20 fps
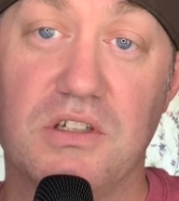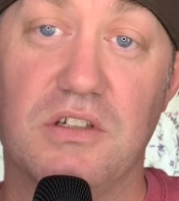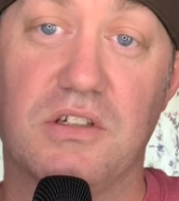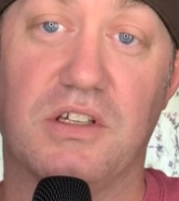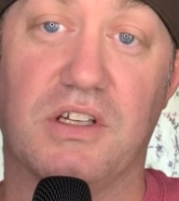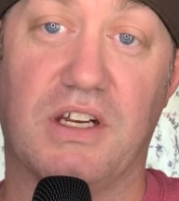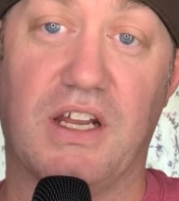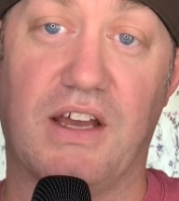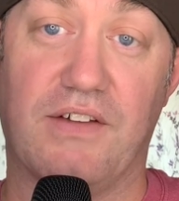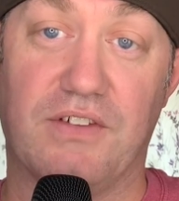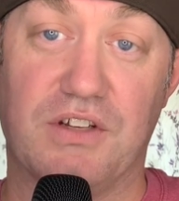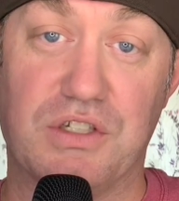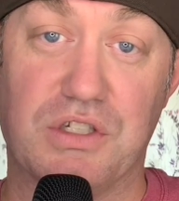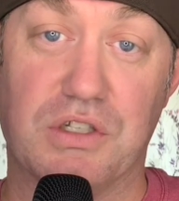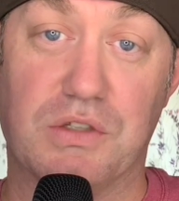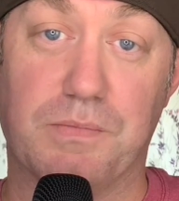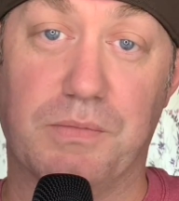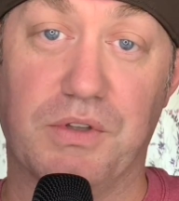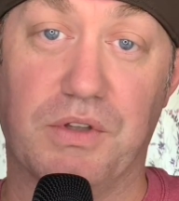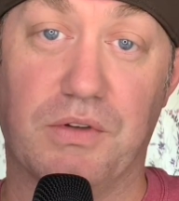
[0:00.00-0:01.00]
you can have it
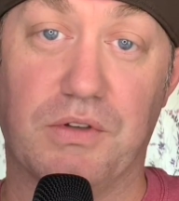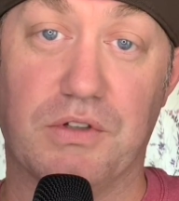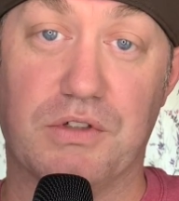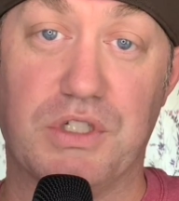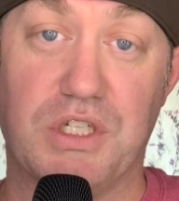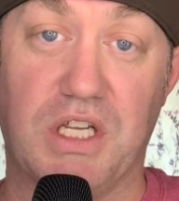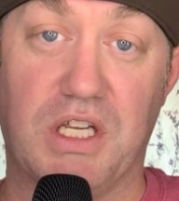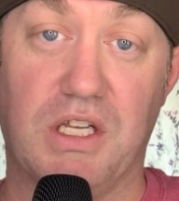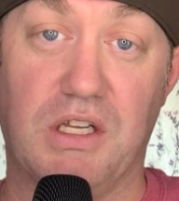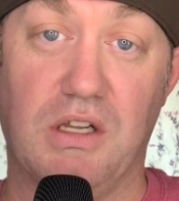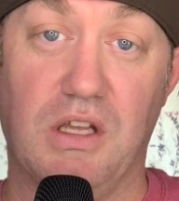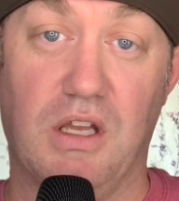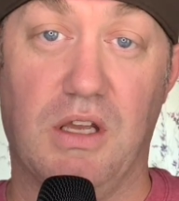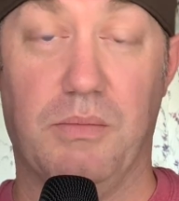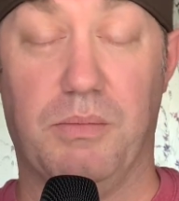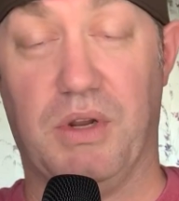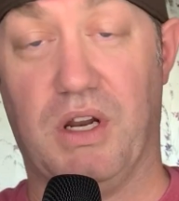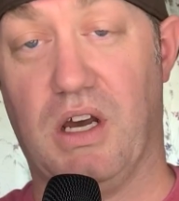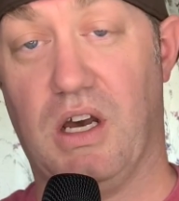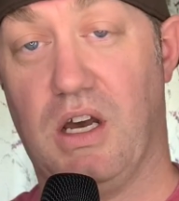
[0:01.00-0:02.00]
just below your chin,
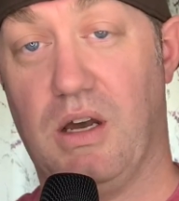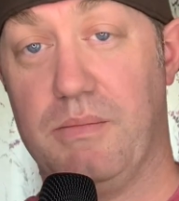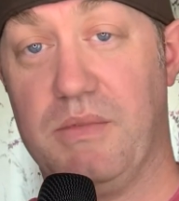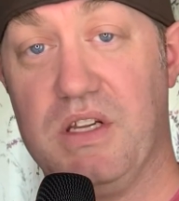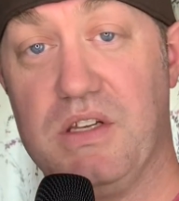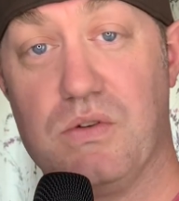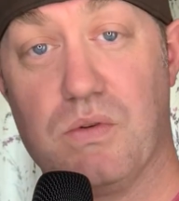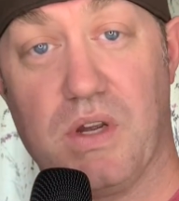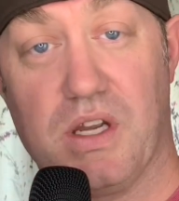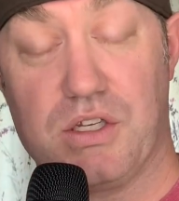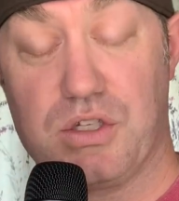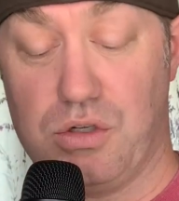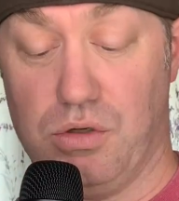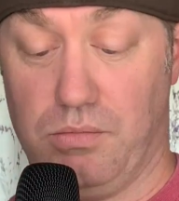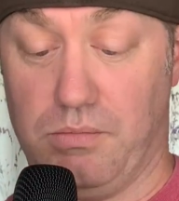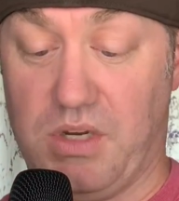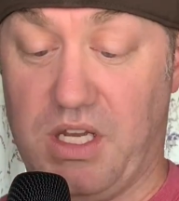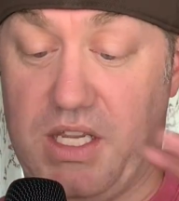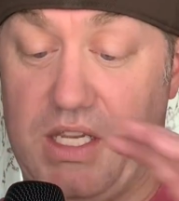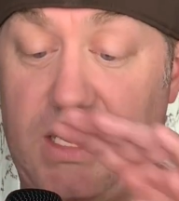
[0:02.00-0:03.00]
but an
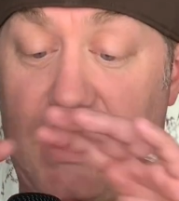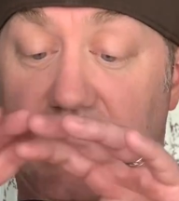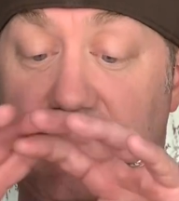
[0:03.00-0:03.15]
omnidirectional mic